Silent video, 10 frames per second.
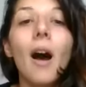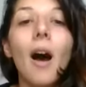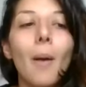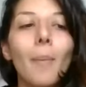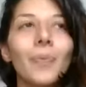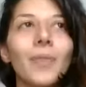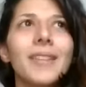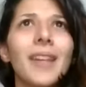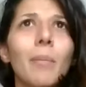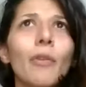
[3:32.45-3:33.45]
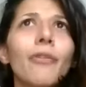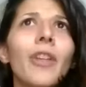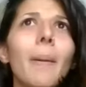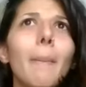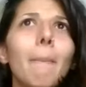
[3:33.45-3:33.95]
Some of
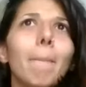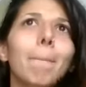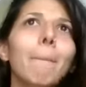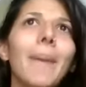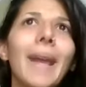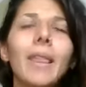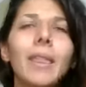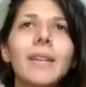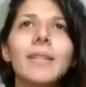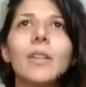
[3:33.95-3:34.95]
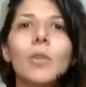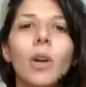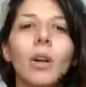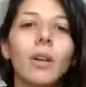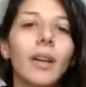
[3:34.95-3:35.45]
the main things that you
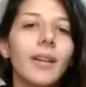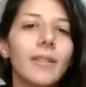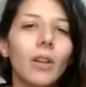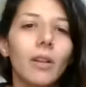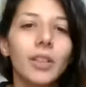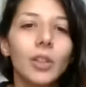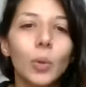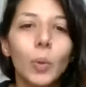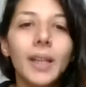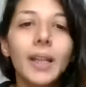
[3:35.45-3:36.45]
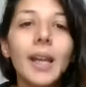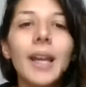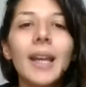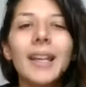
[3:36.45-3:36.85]
can get started doing